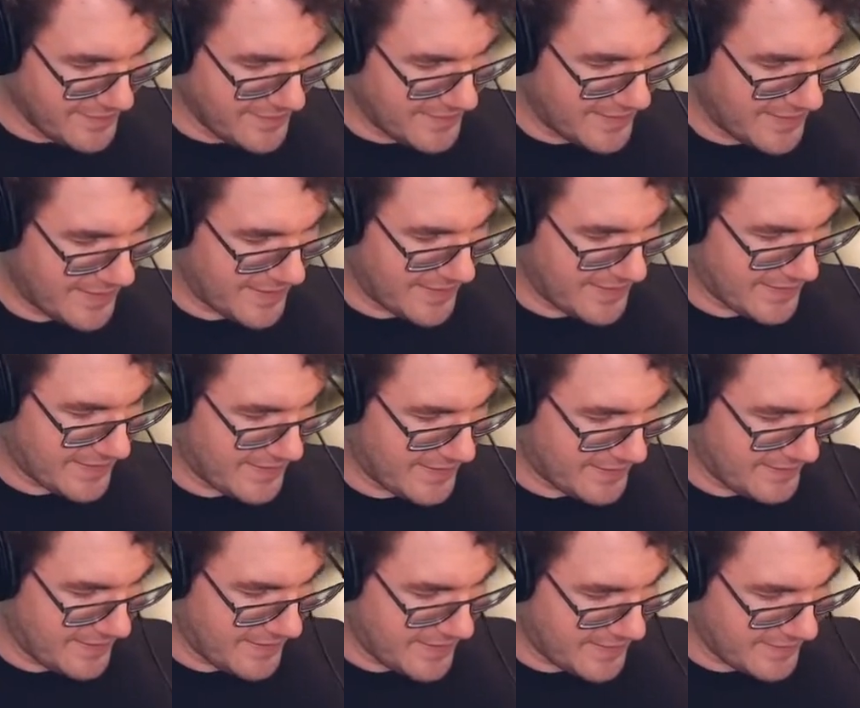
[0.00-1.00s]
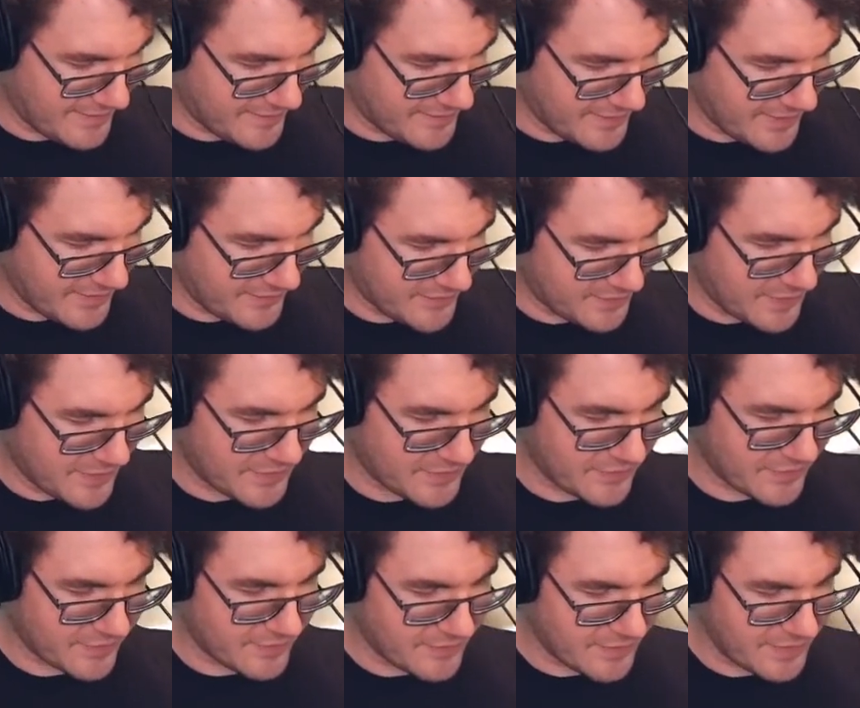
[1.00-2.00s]
And yeah, I just don't have space
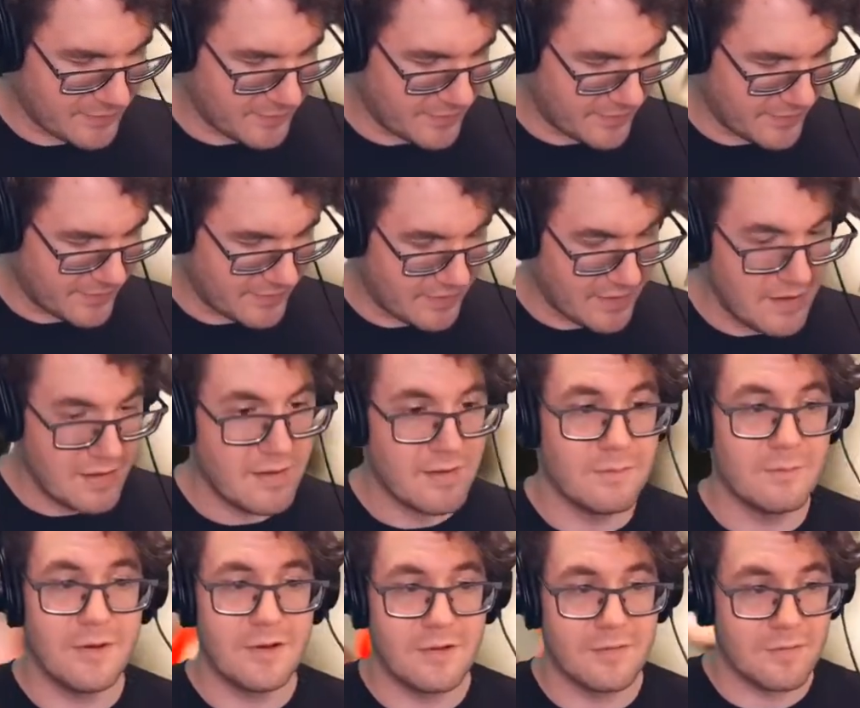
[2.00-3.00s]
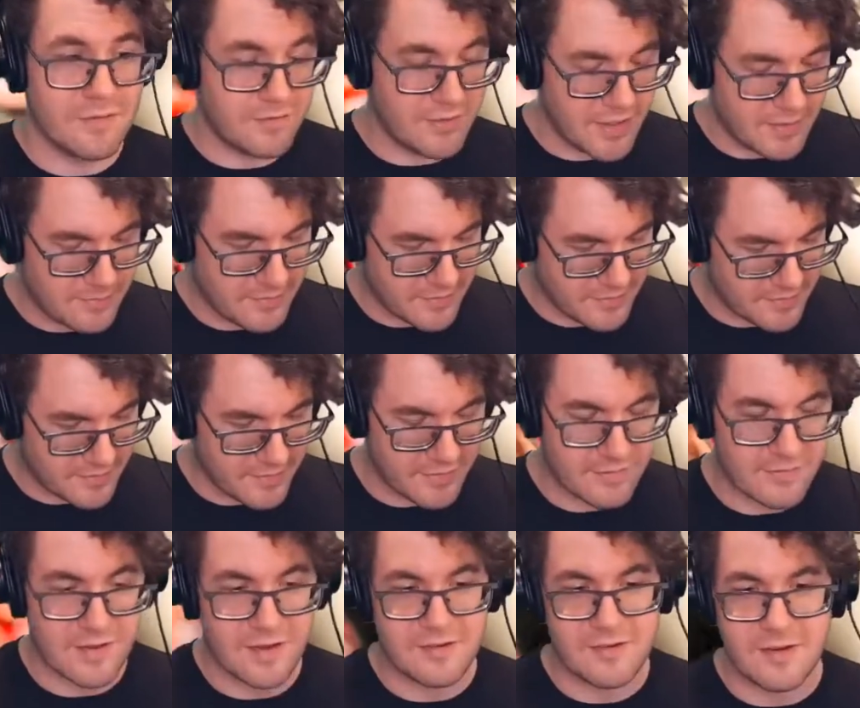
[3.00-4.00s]
for 3D printing. But what Shapeways
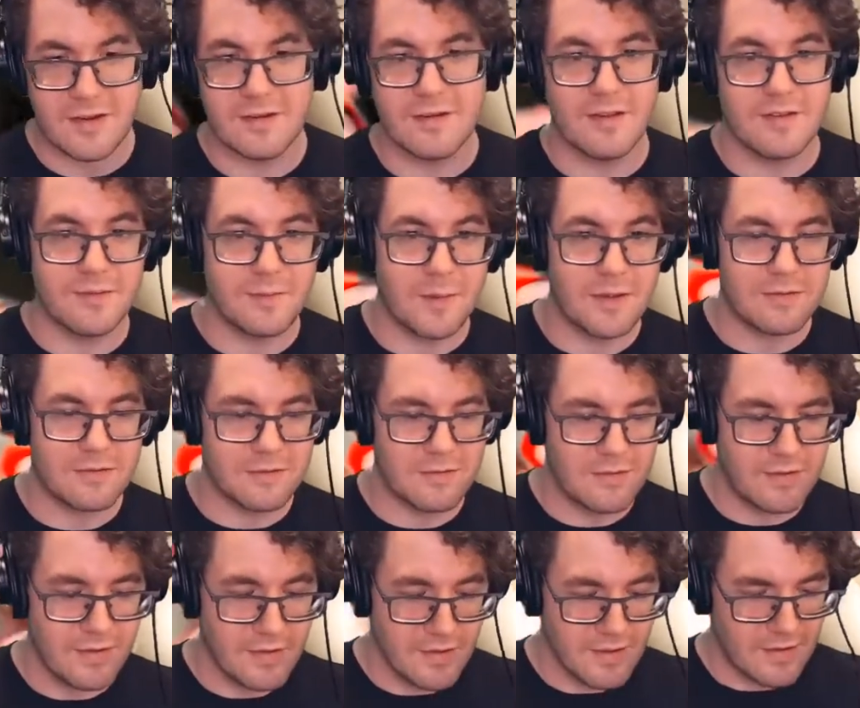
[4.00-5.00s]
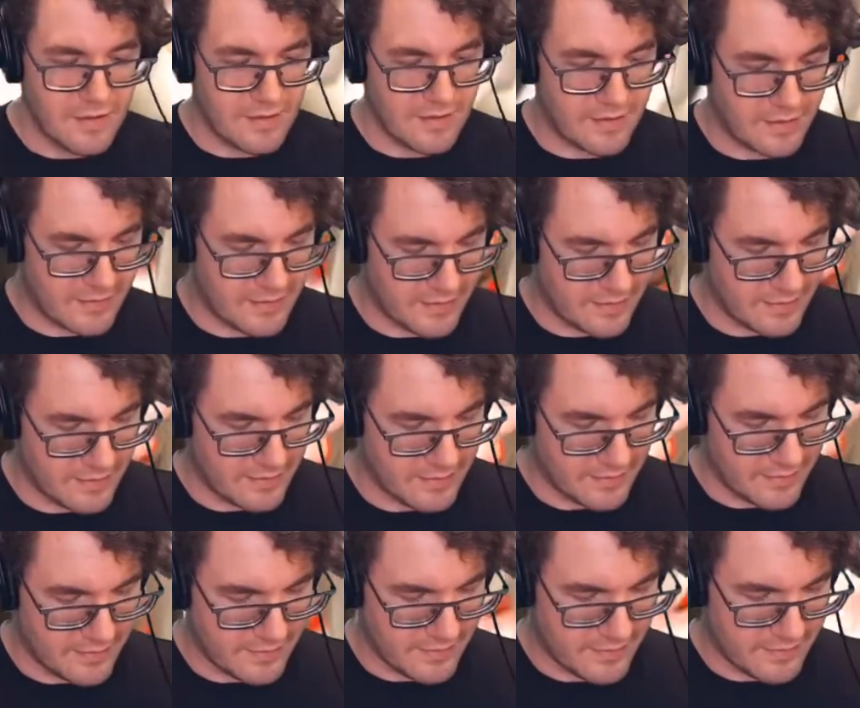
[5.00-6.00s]
does, hashtag not sponsored,
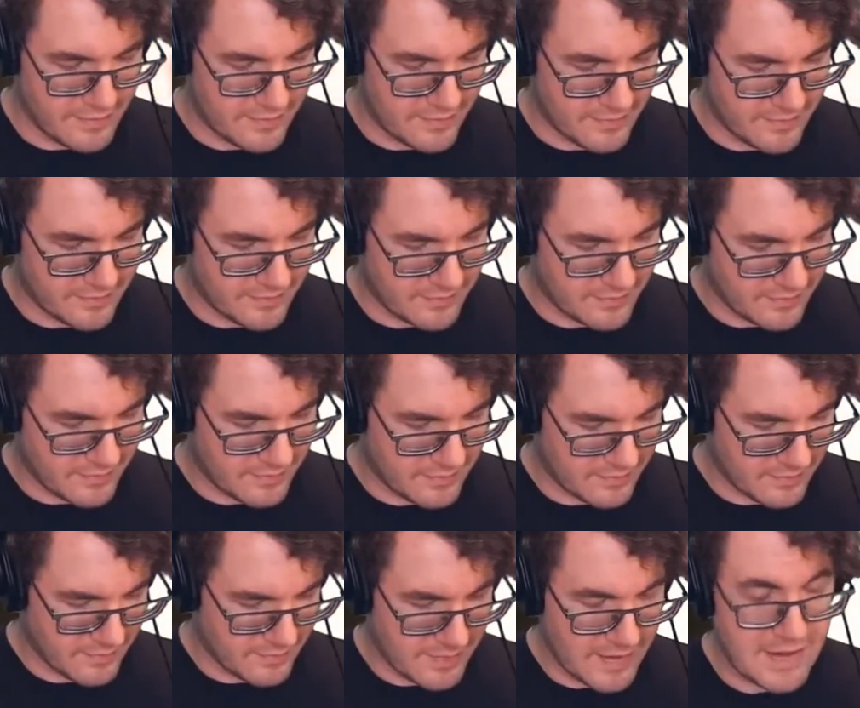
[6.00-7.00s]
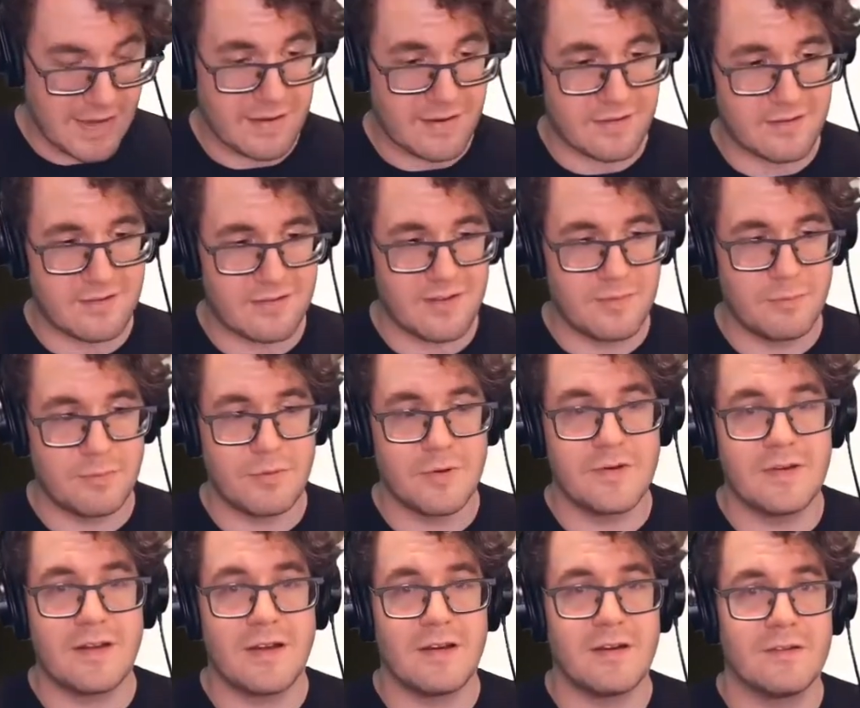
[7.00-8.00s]
is they actually
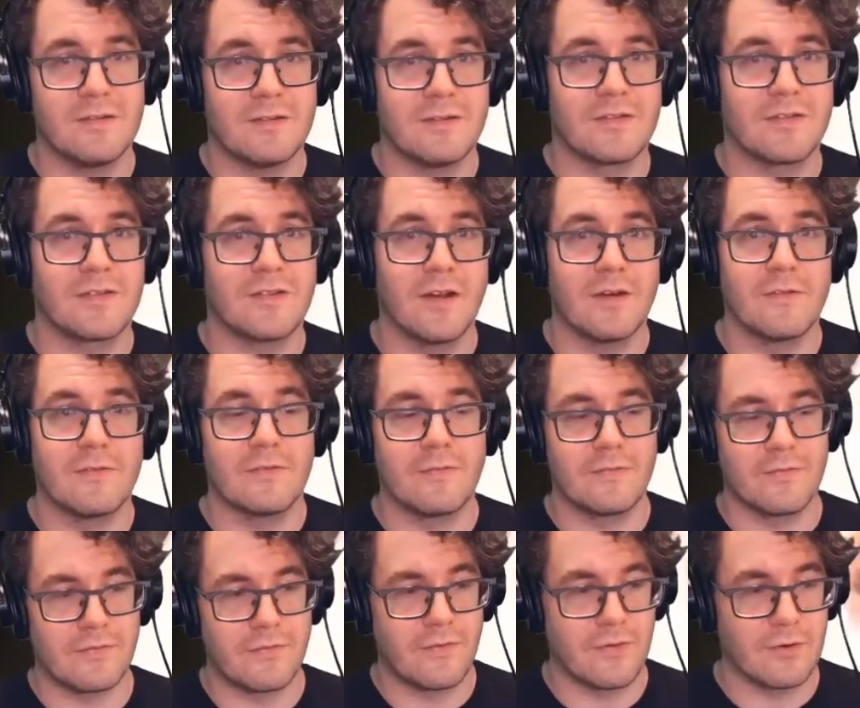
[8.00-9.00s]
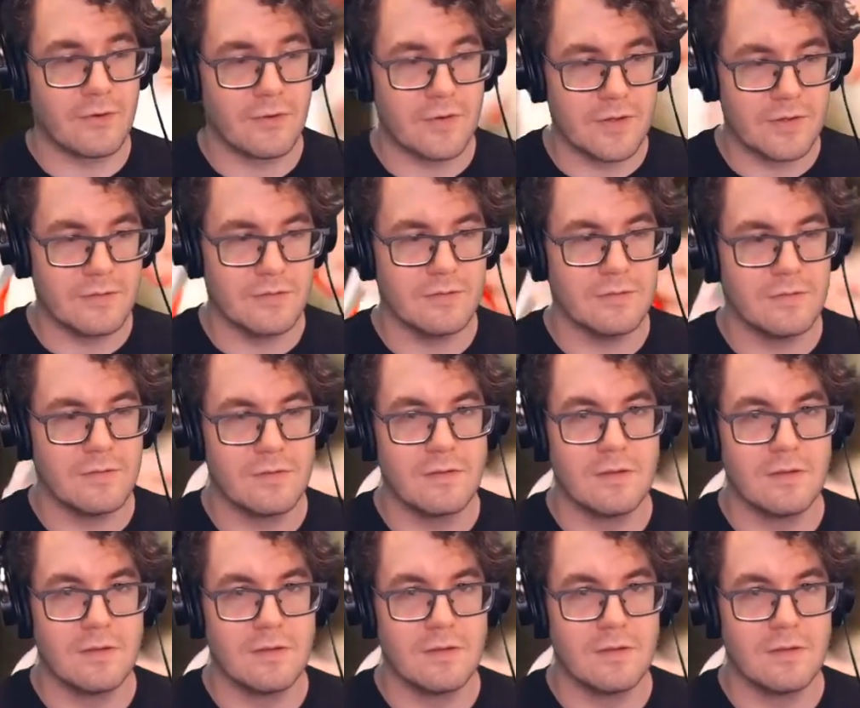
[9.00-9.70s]
print out stuff for you